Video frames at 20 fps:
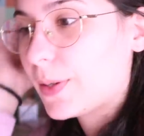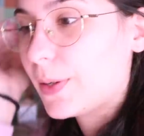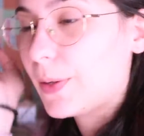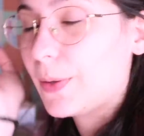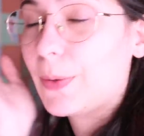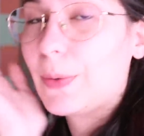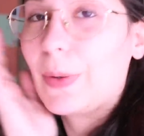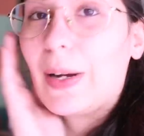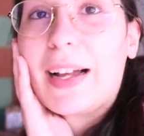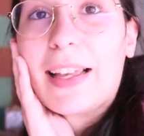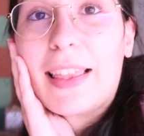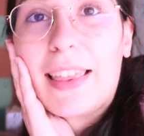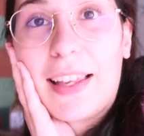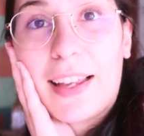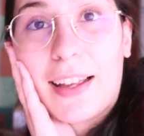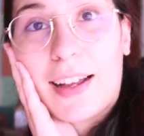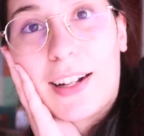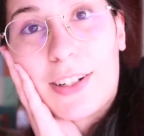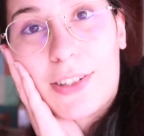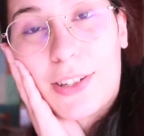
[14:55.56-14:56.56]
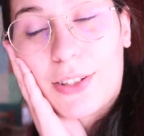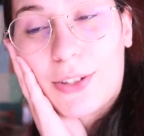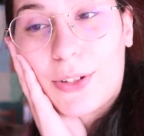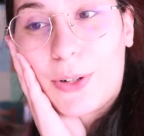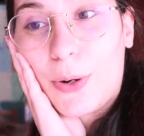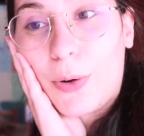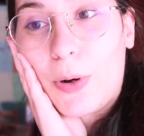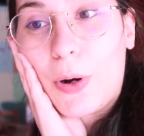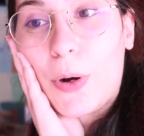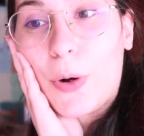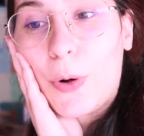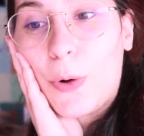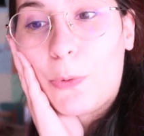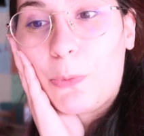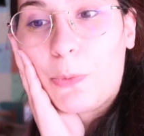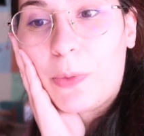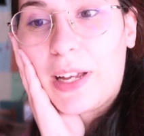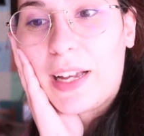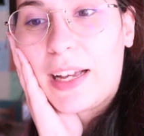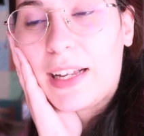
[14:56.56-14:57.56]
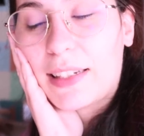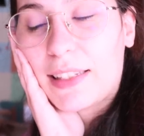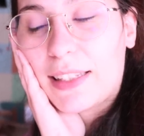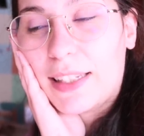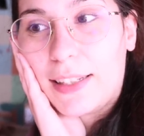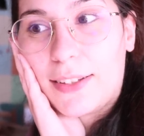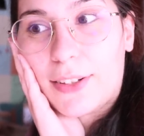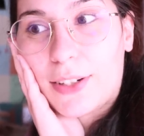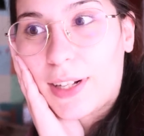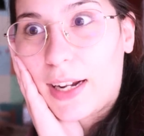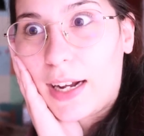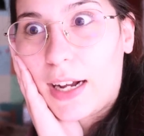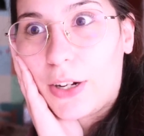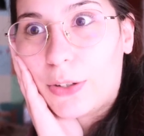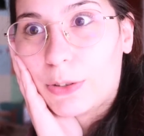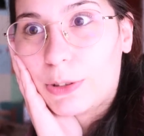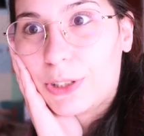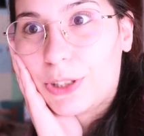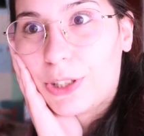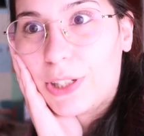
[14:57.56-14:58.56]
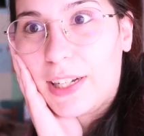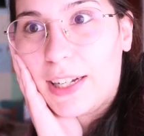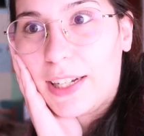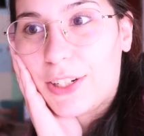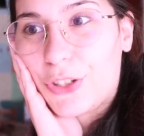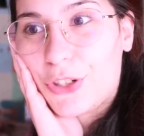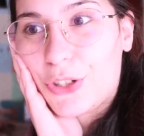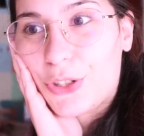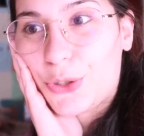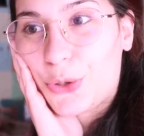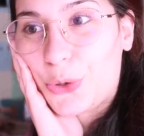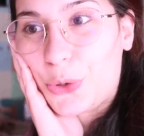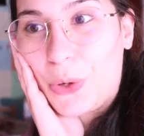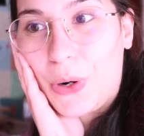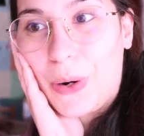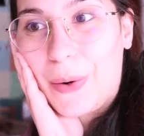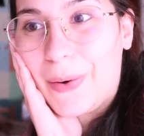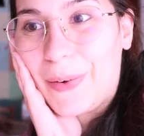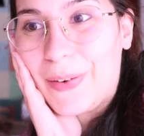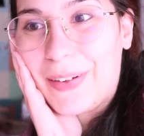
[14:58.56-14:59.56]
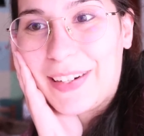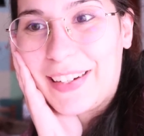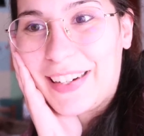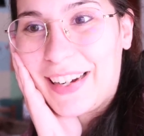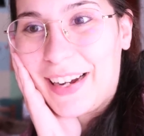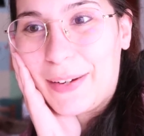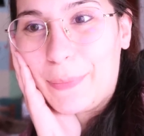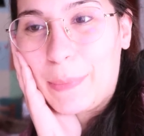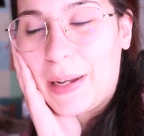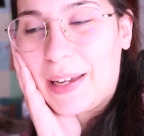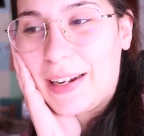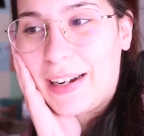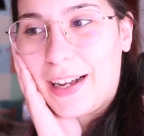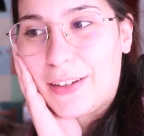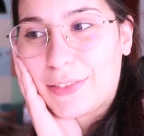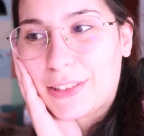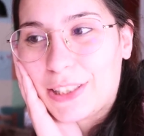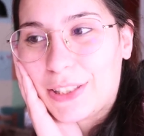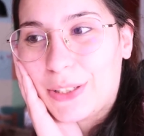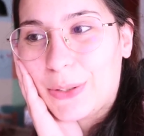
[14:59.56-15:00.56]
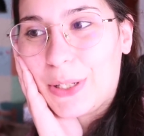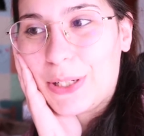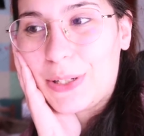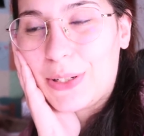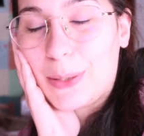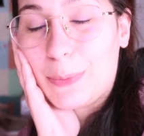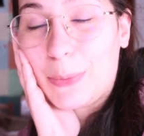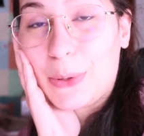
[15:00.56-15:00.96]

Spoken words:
So I think I'll just go home and sit on the couch and just draw on the iPad after going to